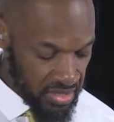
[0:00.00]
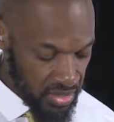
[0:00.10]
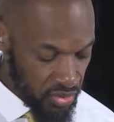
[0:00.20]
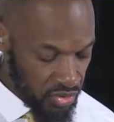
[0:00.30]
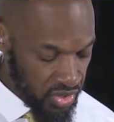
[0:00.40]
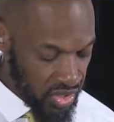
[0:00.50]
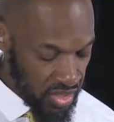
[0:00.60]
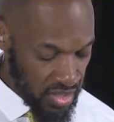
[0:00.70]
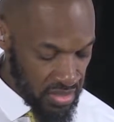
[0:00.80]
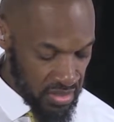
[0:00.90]
a
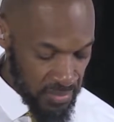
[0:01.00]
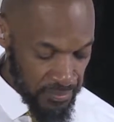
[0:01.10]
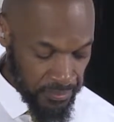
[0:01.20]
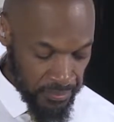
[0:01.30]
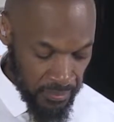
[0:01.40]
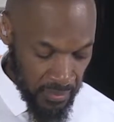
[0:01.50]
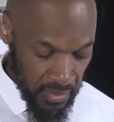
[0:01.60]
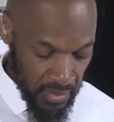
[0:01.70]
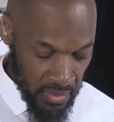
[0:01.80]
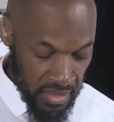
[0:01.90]
nutritionist,
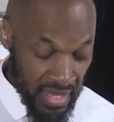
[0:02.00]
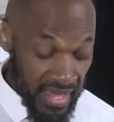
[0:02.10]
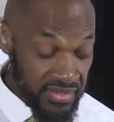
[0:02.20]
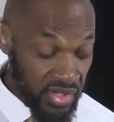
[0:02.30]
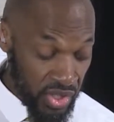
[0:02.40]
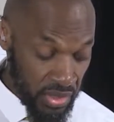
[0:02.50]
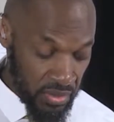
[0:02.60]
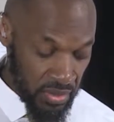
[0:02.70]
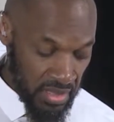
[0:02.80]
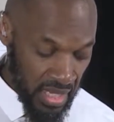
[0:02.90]
a dietitian
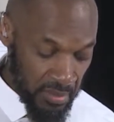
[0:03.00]
that can